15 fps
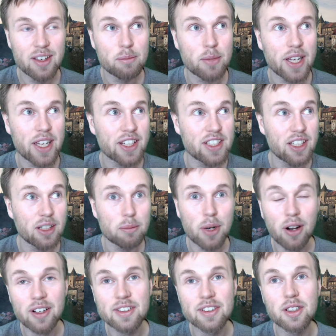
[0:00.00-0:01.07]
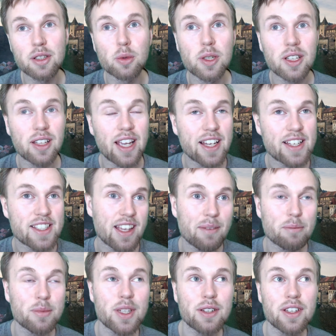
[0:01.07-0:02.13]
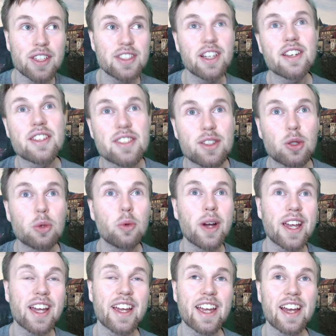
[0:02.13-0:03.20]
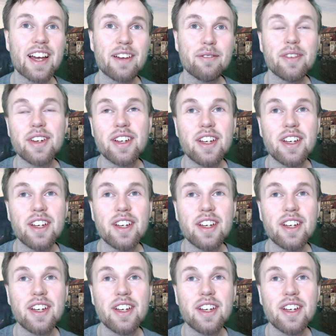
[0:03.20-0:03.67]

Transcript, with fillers: My ideal partner will accept me just the way I am,